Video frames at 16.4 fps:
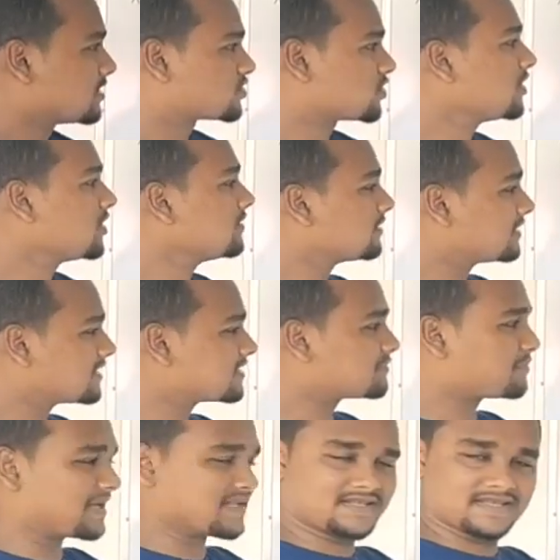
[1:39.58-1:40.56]
So this
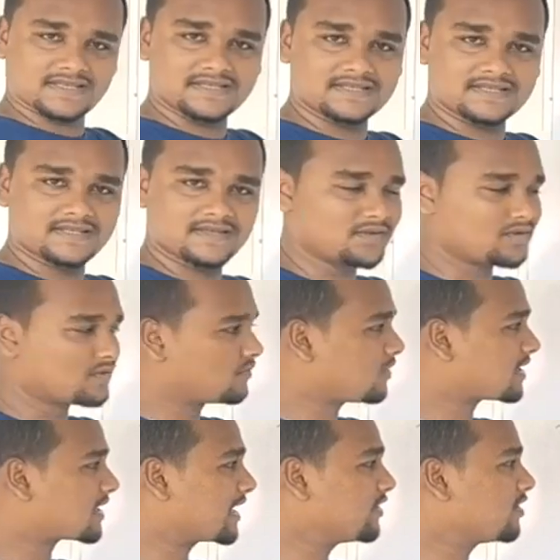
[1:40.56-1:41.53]
pulses,
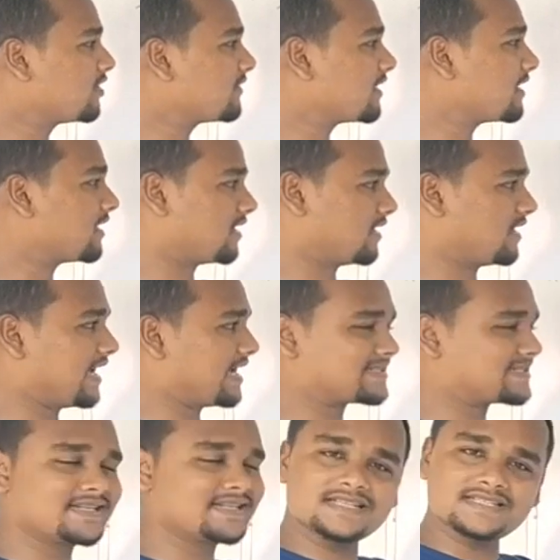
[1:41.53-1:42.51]
what kind of
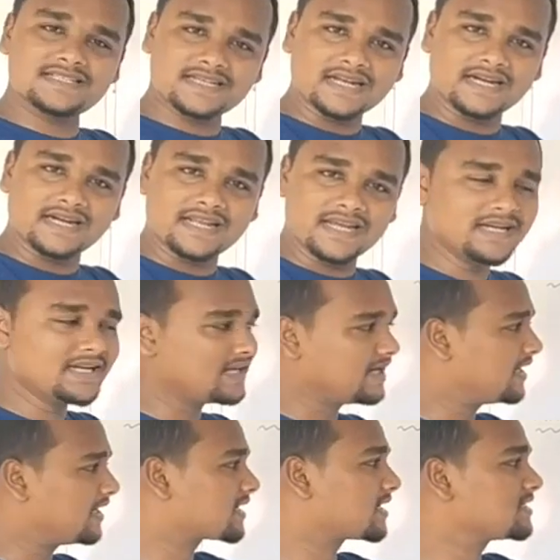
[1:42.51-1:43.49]
acid does it contain?
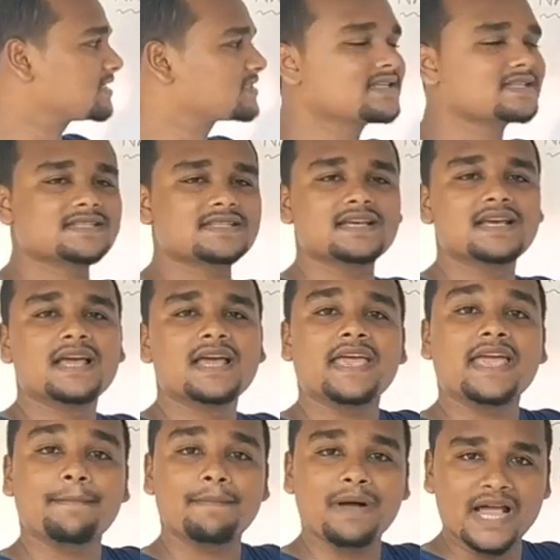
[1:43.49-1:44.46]
It consists
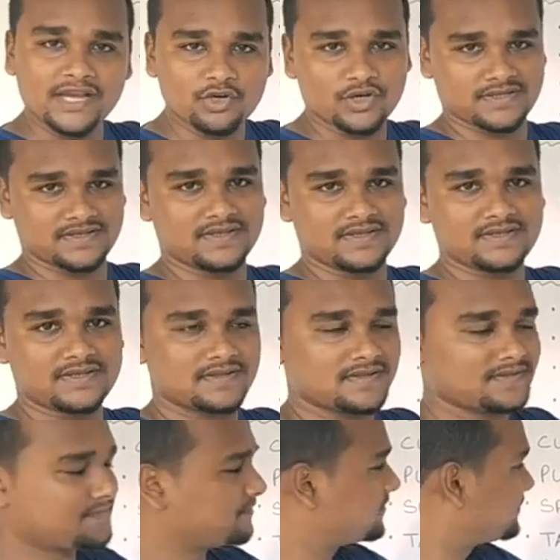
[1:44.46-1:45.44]
amino acids.
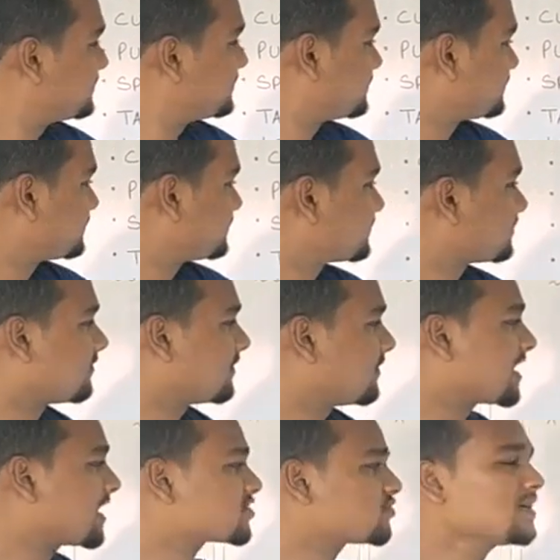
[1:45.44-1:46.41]

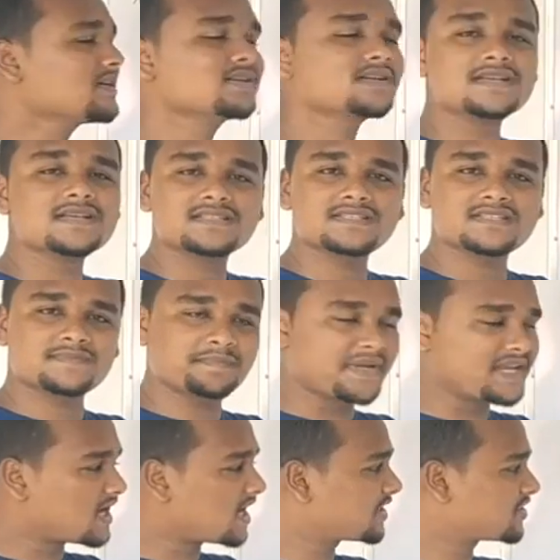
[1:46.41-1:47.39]
Next one,
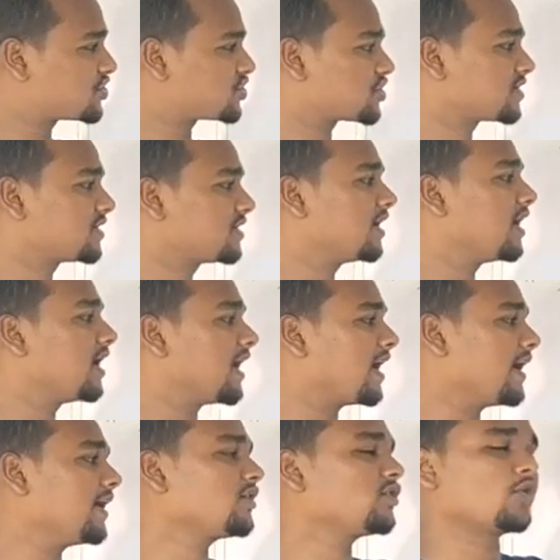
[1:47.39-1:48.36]
spinach
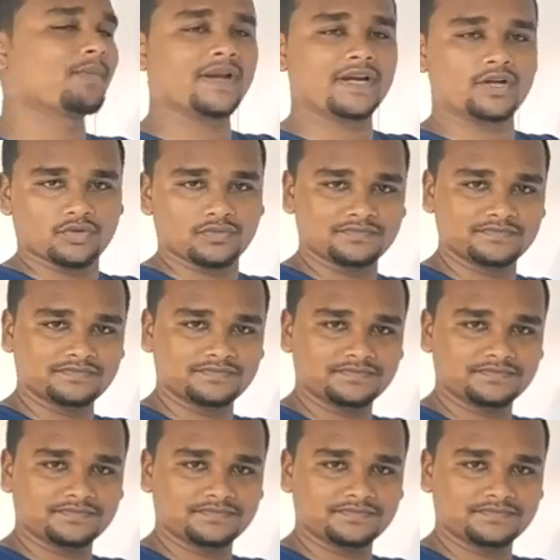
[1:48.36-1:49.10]
and tomato.